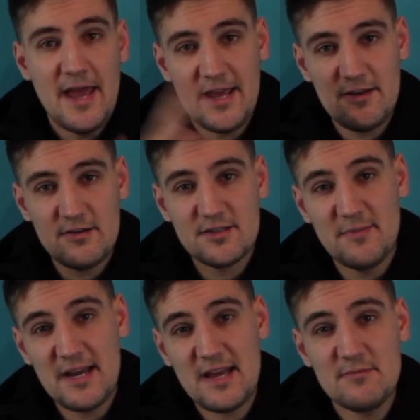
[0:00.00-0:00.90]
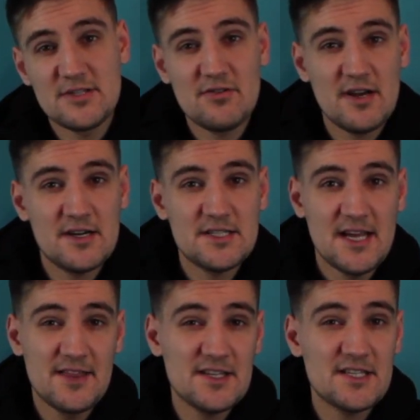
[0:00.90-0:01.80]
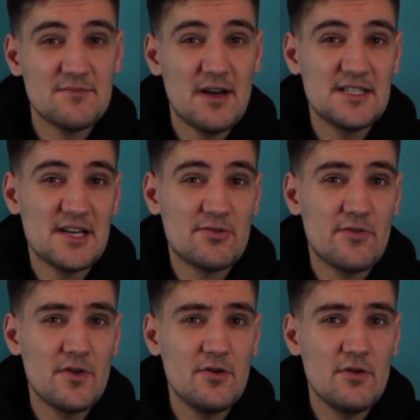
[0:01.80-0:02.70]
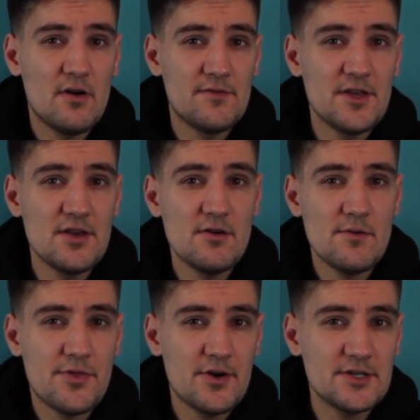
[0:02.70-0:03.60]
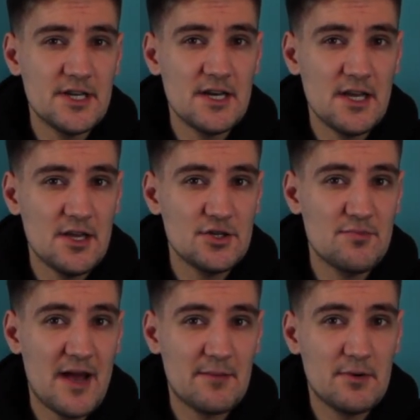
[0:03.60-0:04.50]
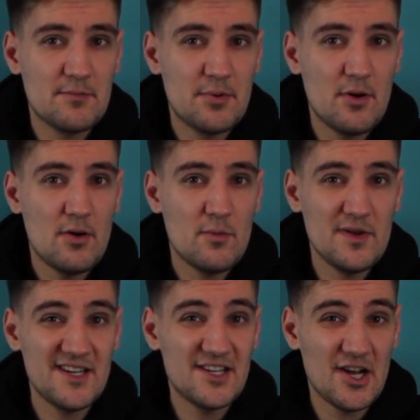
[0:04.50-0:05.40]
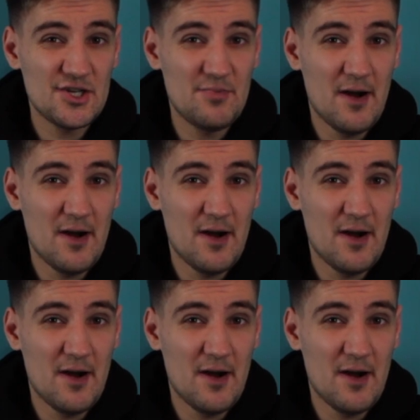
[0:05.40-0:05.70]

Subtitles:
Hey dudes, my name is Riards and this is my tech review of the new 13-inch MacBook Pro with the Touch